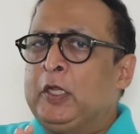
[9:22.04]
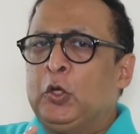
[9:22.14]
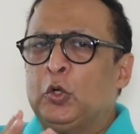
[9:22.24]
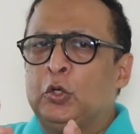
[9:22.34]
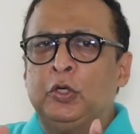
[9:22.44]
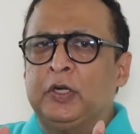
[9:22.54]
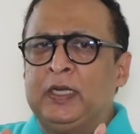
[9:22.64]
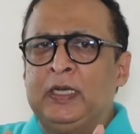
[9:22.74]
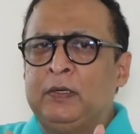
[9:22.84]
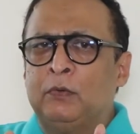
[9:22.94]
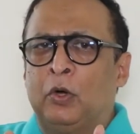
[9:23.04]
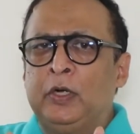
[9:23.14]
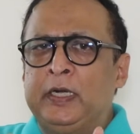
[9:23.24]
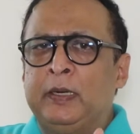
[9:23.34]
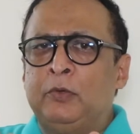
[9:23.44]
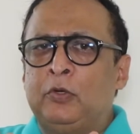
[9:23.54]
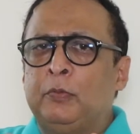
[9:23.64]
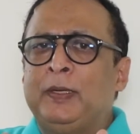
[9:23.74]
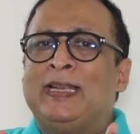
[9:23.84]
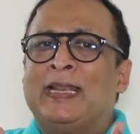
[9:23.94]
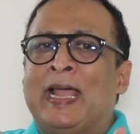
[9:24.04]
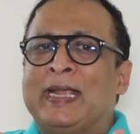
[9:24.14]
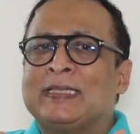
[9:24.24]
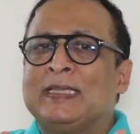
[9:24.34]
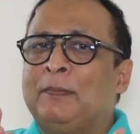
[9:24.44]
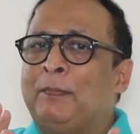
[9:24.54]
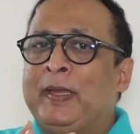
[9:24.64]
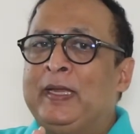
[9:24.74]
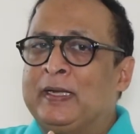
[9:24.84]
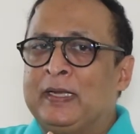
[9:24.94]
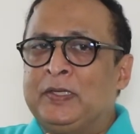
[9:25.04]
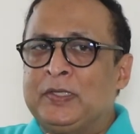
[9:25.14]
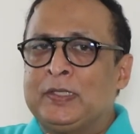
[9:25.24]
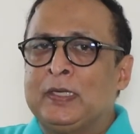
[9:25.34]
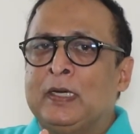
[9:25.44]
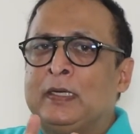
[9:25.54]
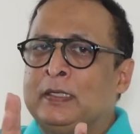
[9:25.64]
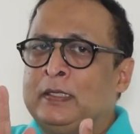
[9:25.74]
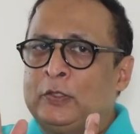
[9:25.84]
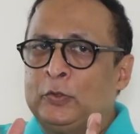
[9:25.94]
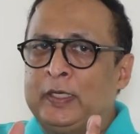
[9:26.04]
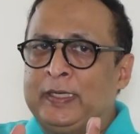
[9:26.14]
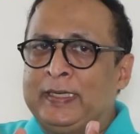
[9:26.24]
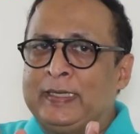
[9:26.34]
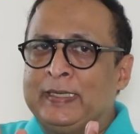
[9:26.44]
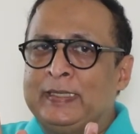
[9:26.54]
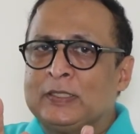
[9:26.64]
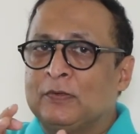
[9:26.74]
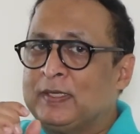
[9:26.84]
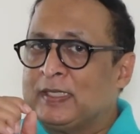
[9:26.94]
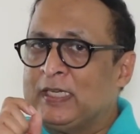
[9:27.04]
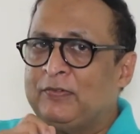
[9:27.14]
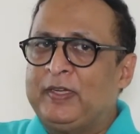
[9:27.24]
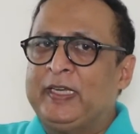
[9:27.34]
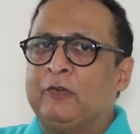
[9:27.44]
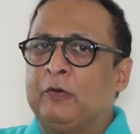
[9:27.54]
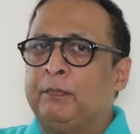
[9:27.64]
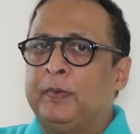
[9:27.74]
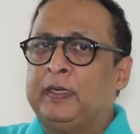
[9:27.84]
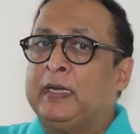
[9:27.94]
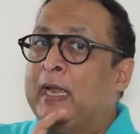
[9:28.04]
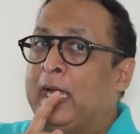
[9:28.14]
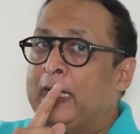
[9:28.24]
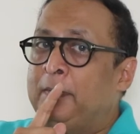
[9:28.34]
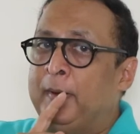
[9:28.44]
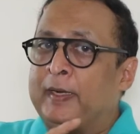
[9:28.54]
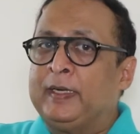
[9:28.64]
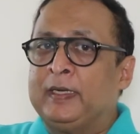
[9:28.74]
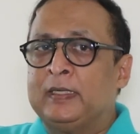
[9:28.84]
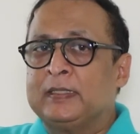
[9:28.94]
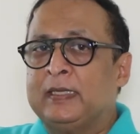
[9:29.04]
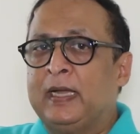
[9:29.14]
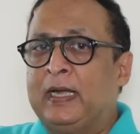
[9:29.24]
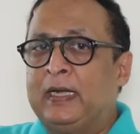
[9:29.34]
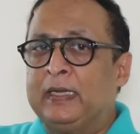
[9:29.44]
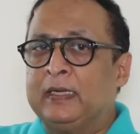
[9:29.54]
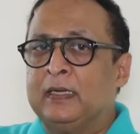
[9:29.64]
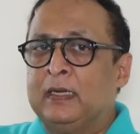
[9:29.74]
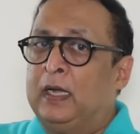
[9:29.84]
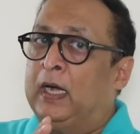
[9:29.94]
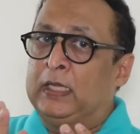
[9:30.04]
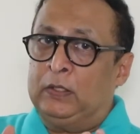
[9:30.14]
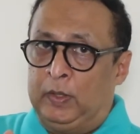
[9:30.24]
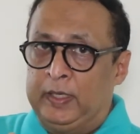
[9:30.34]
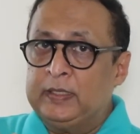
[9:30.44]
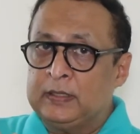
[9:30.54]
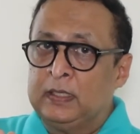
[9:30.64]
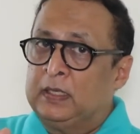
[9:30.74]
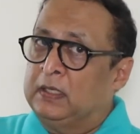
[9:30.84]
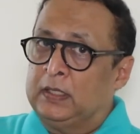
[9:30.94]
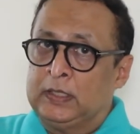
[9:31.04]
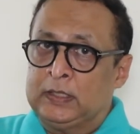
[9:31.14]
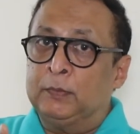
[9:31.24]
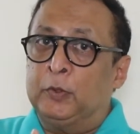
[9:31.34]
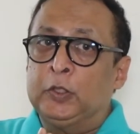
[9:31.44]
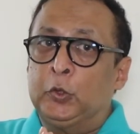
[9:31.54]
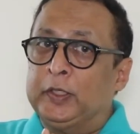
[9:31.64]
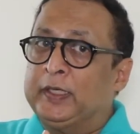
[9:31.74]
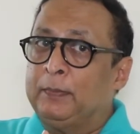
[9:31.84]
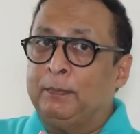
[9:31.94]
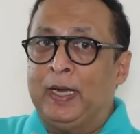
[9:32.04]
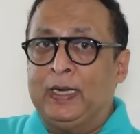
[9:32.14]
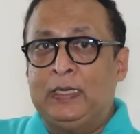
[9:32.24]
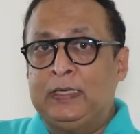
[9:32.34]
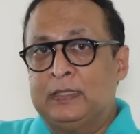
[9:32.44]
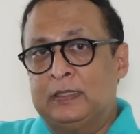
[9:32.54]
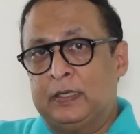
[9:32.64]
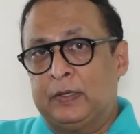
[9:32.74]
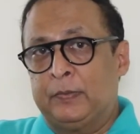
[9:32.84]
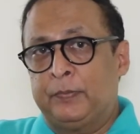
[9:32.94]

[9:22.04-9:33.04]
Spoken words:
you don't really want them to be lax in paying attention to the details of the safety equipment and materials they're handling. Otherwise, someone could get badly hurt.